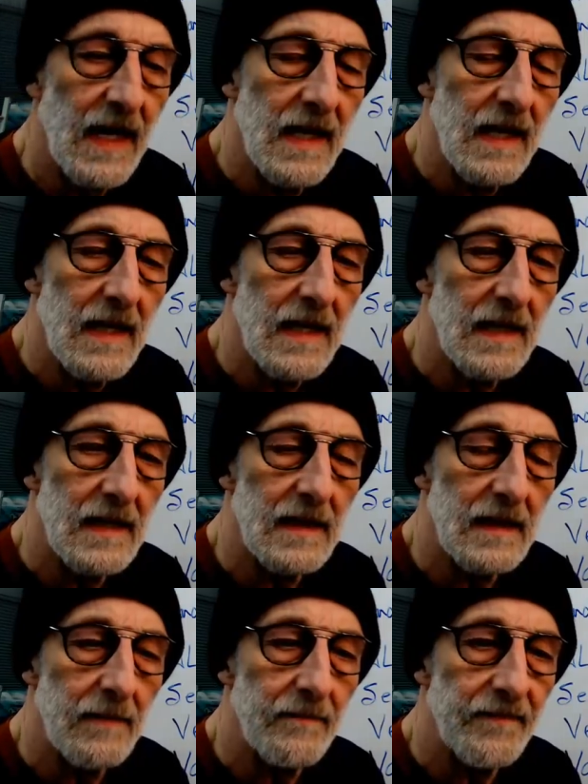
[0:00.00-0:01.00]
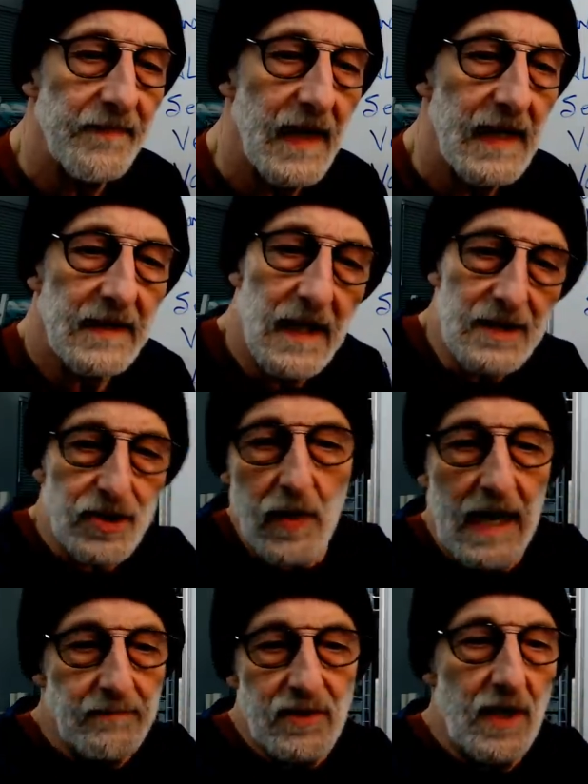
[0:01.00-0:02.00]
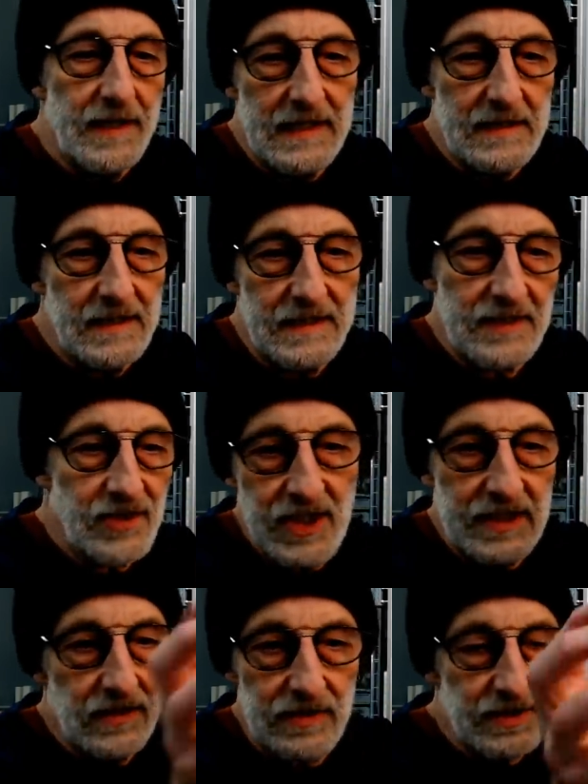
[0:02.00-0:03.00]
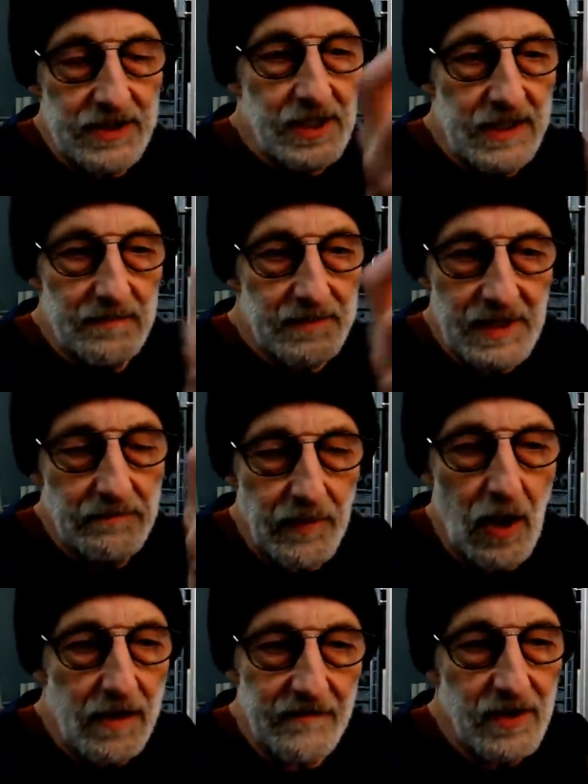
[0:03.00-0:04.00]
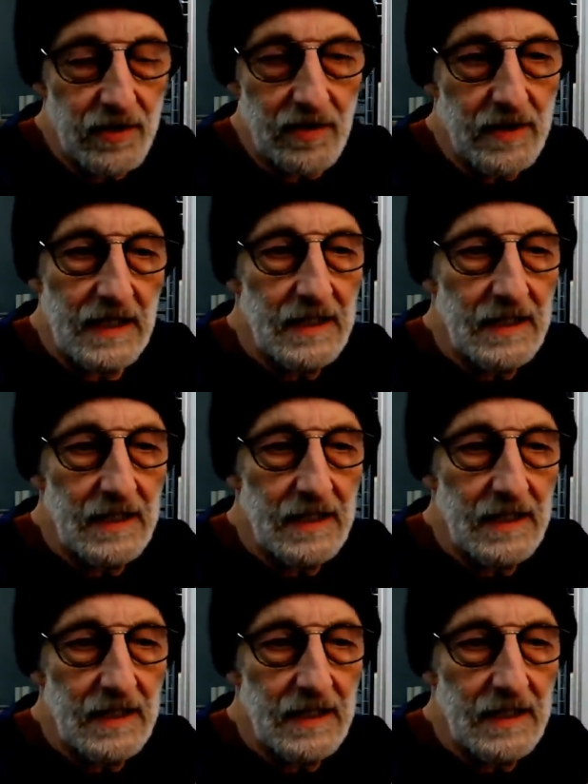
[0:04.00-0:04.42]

and got trapped on it and signaled to some part of your